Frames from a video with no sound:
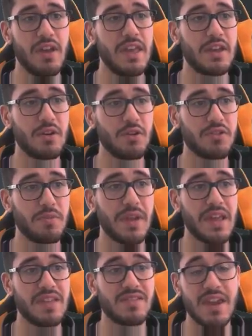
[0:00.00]
He can also
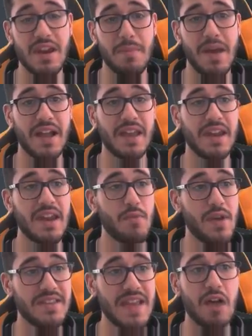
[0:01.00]
play centre back and
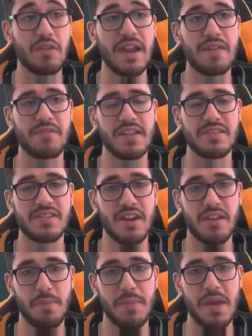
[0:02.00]
anywhere down the left hand side
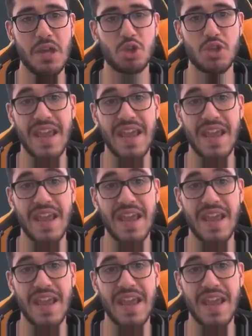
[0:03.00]
of the pitch.